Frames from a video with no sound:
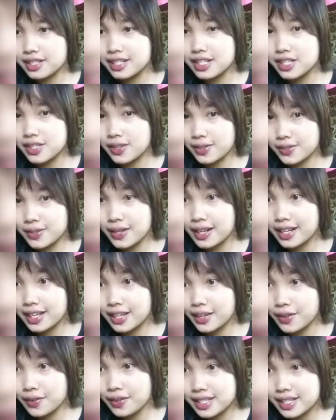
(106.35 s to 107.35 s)
The
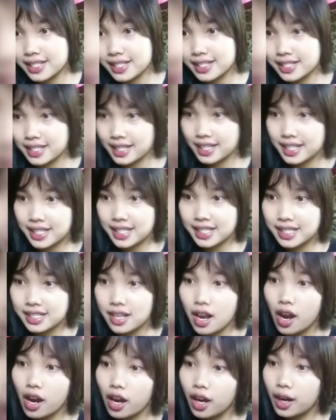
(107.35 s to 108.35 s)
sociolinguistics
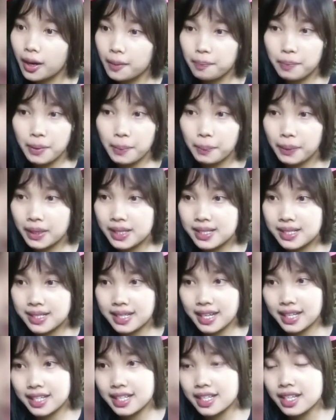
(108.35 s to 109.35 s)
are people
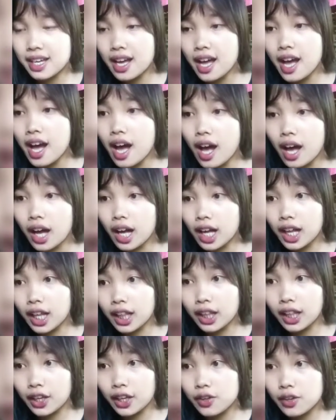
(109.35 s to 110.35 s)
studying a
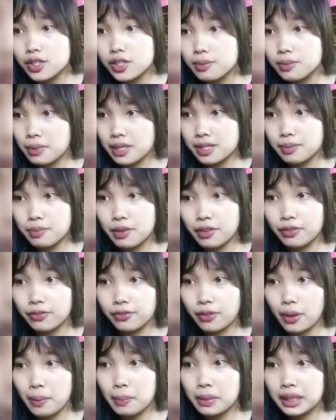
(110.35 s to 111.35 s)
language must be
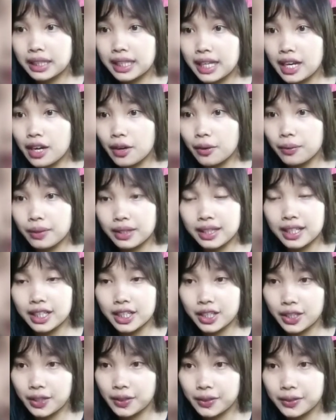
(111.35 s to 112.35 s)
familiar with a
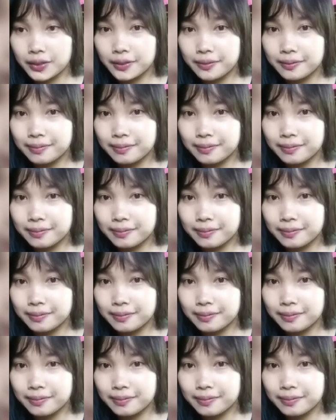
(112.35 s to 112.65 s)
code.